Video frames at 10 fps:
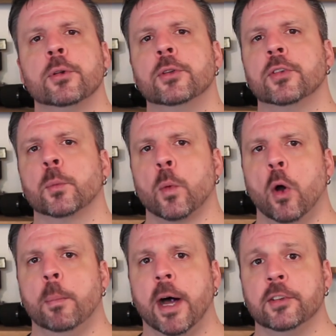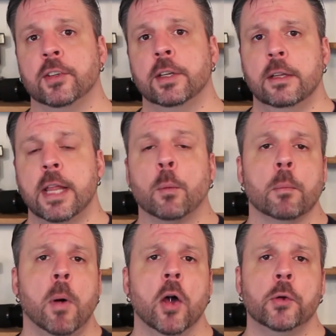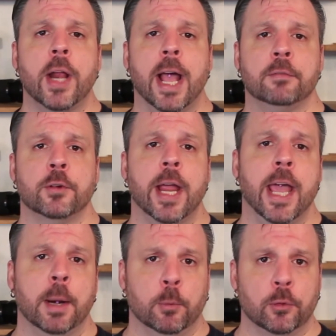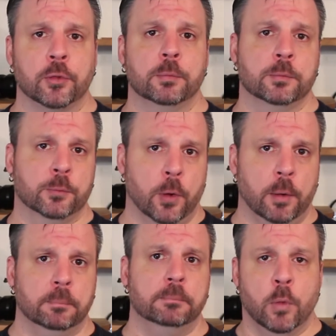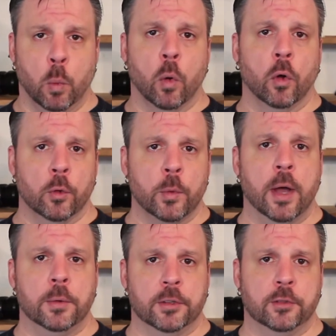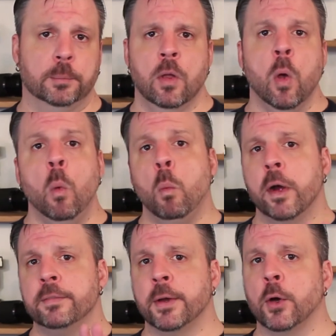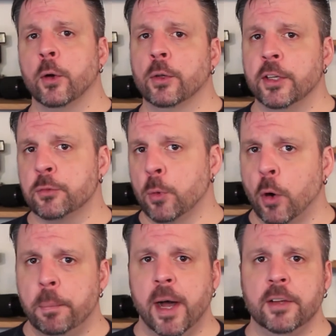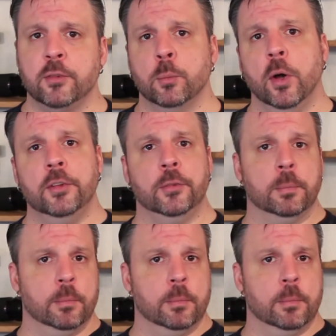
producing robots that were modeled after animals from the world around us. One of their earliest robots was